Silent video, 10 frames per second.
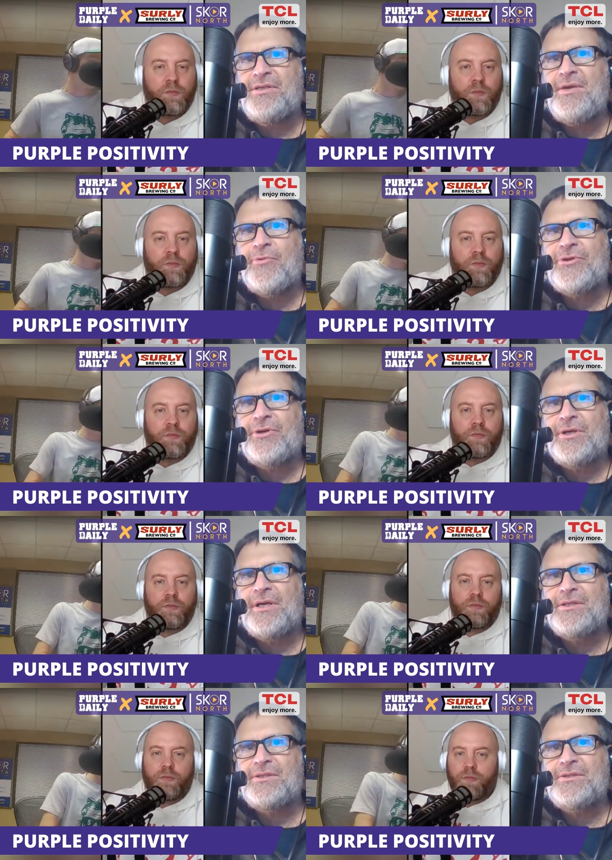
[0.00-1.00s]
Speaker 1: a team with Kirk
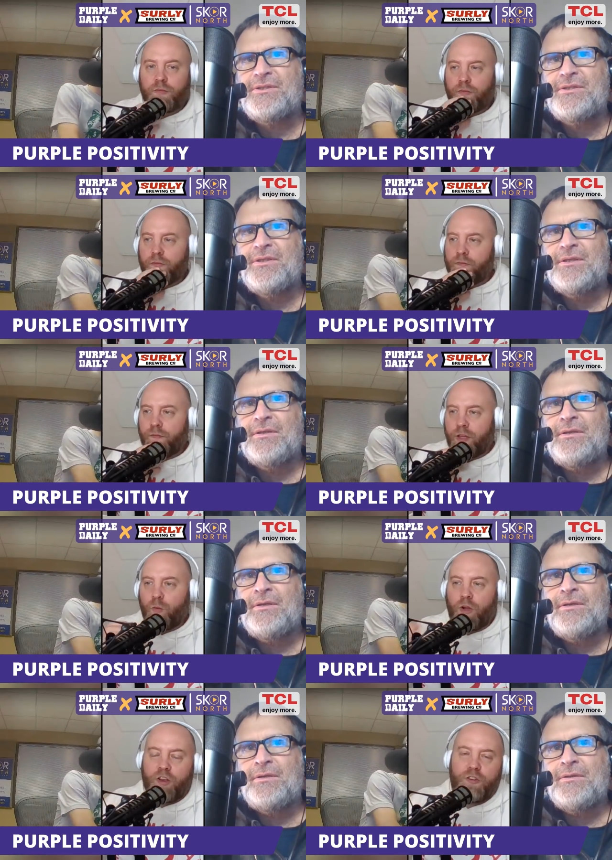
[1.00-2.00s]
Cousins.
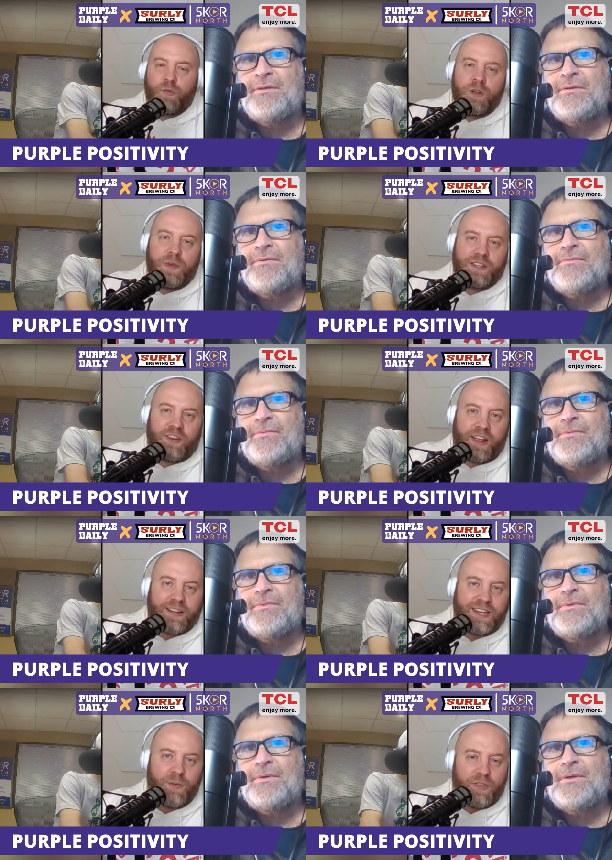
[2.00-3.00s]
Well, you wouldn't be starting a
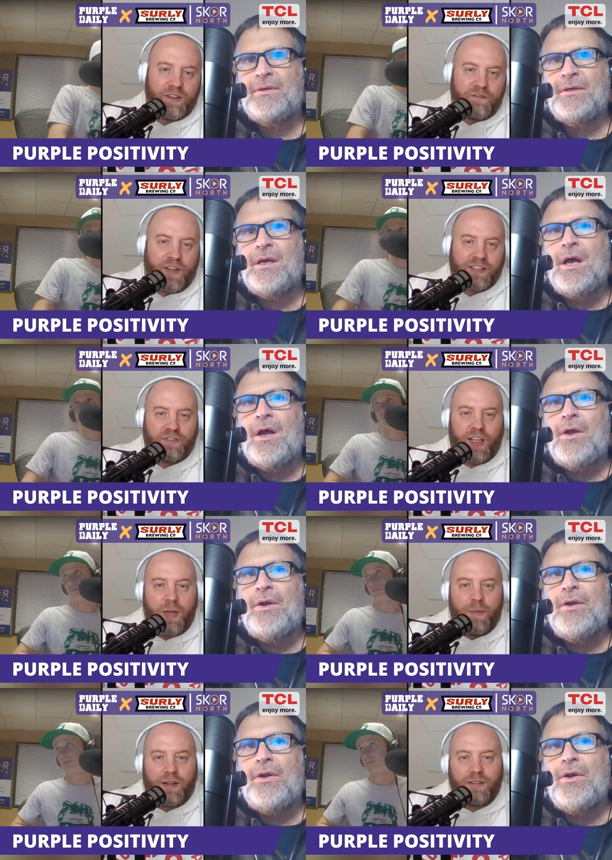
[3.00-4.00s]
team with a defensive
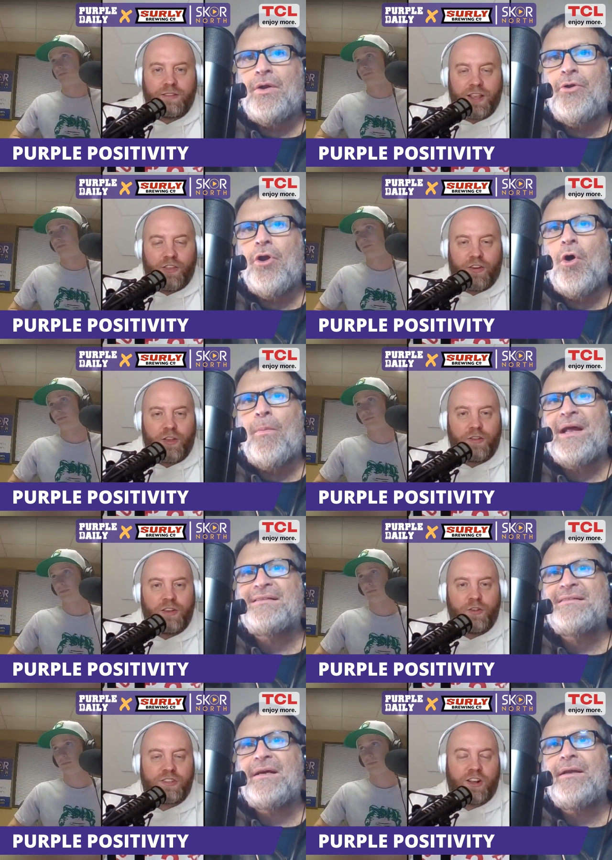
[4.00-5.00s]
lineman. Either. No, you, but I
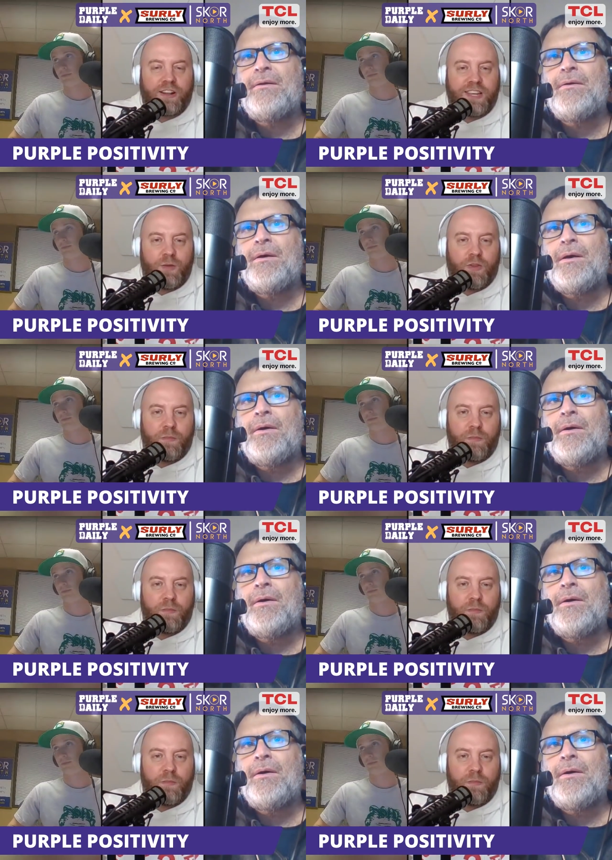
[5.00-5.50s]
you'd said, start a team with